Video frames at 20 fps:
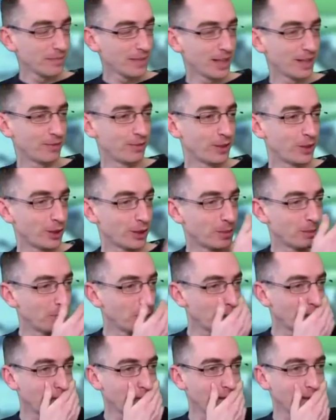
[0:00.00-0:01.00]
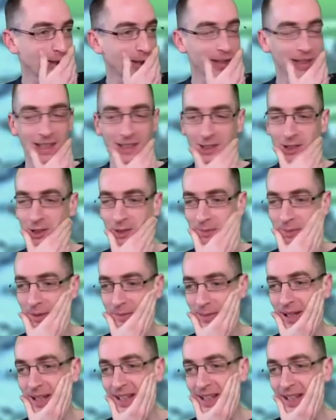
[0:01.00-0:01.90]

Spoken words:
forgot to pull angle on that. Should have been...